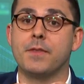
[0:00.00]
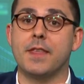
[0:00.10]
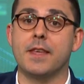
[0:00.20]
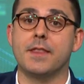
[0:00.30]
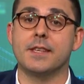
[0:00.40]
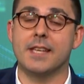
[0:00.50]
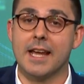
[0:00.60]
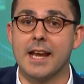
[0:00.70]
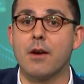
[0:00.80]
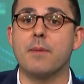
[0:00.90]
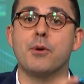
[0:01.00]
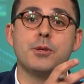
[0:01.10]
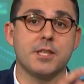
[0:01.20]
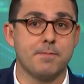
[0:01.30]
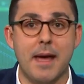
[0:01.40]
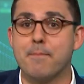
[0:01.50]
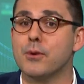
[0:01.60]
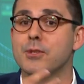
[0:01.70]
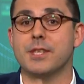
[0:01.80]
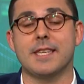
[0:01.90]
The secondary boosters, main
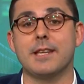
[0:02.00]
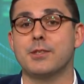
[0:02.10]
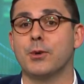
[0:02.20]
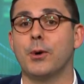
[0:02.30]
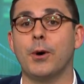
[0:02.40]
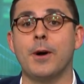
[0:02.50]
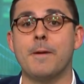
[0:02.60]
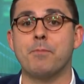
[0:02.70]
booster, Centaur,